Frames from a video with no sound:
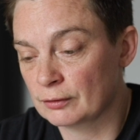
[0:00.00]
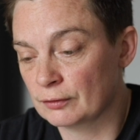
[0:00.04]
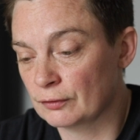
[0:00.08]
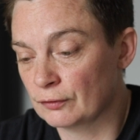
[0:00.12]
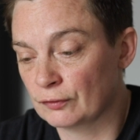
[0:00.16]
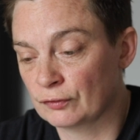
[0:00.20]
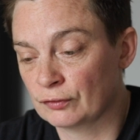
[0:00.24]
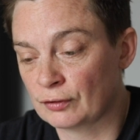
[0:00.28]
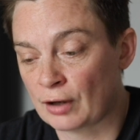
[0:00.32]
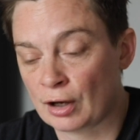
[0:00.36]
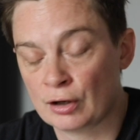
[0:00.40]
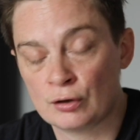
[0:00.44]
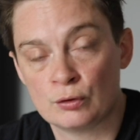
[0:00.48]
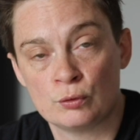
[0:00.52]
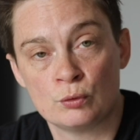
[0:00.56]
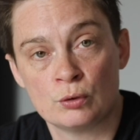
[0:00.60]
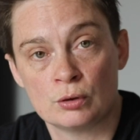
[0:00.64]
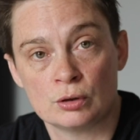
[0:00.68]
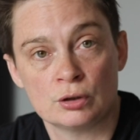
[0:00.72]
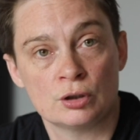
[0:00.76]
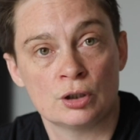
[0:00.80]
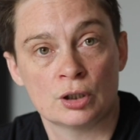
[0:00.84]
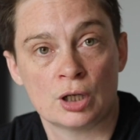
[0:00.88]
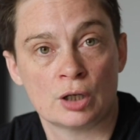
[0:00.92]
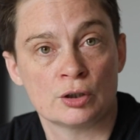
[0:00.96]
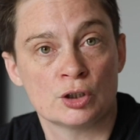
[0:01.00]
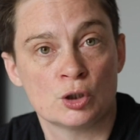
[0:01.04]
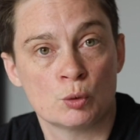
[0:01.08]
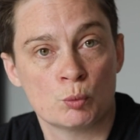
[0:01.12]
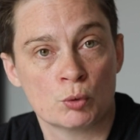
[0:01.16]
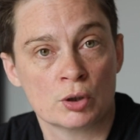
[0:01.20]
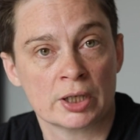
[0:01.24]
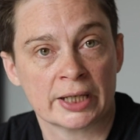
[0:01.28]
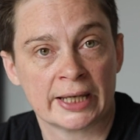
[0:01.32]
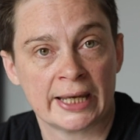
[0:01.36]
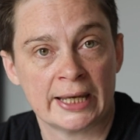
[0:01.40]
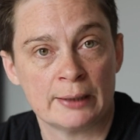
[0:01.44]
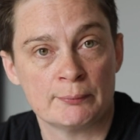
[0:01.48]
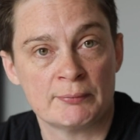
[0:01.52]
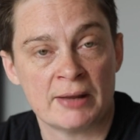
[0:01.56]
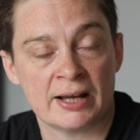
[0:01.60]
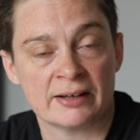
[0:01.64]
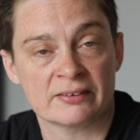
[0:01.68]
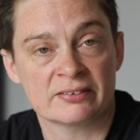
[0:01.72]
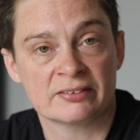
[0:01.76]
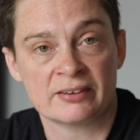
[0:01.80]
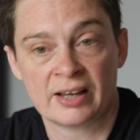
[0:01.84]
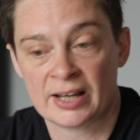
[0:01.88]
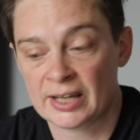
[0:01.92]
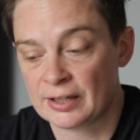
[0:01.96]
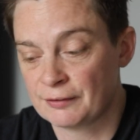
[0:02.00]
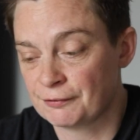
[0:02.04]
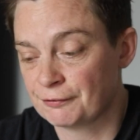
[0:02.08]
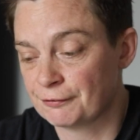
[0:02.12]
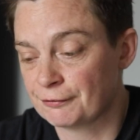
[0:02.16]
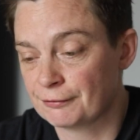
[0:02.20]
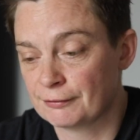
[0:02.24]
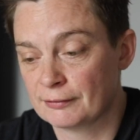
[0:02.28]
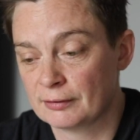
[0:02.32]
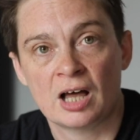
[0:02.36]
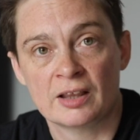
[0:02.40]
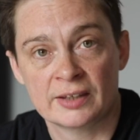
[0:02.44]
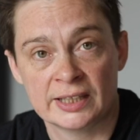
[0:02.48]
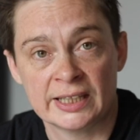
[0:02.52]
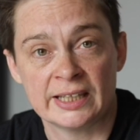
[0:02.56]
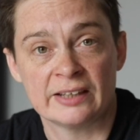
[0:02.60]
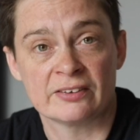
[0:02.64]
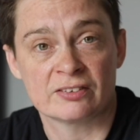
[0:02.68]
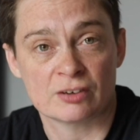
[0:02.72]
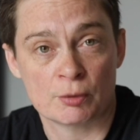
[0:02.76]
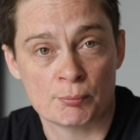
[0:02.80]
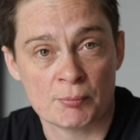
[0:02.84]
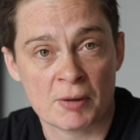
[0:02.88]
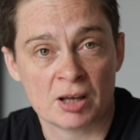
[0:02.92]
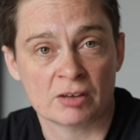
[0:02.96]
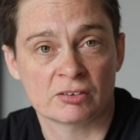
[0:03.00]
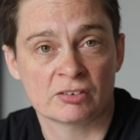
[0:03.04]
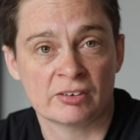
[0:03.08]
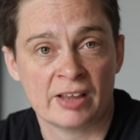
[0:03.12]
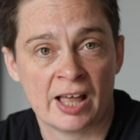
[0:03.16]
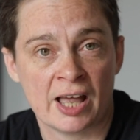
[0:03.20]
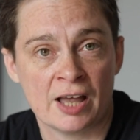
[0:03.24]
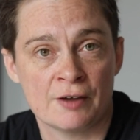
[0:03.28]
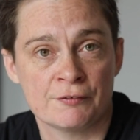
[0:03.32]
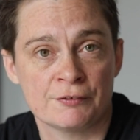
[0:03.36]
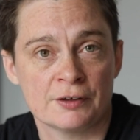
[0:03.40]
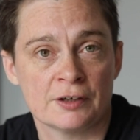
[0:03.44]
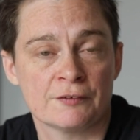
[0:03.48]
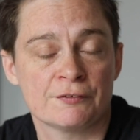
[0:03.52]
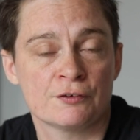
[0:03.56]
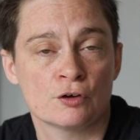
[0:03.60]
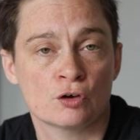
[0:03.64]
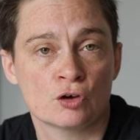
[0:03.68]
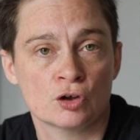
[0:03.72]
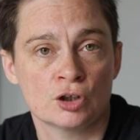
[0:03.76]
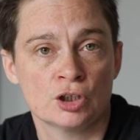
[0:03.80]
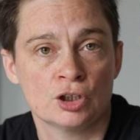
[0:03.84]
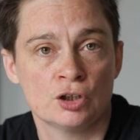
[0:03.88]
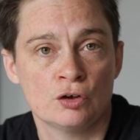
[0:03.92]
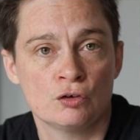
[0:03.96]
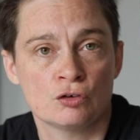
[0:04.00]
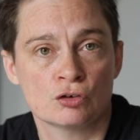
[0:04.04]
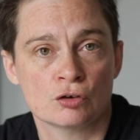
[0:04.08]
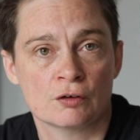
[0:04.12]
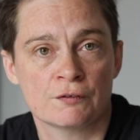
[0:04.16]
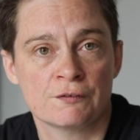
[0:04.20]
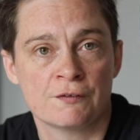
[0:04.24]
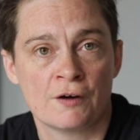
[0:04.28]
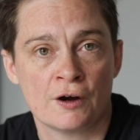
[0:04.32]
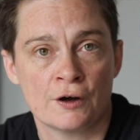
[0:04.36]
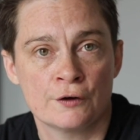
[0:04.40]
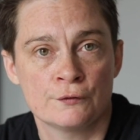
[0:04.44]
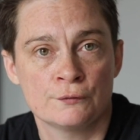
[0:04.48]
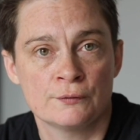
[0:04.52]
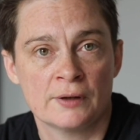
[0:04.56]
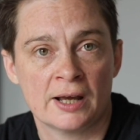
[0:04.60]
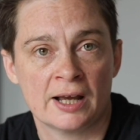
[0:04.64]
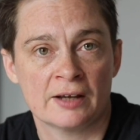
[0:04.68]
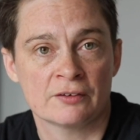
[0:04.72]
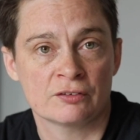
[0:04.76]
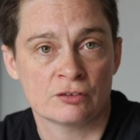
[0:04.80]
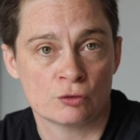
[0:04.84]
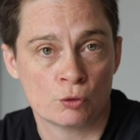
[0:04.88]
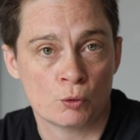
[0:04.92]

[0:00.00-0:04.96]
So, you know, you want to keep that safe. I think it's a must-have if you're going to use your phone as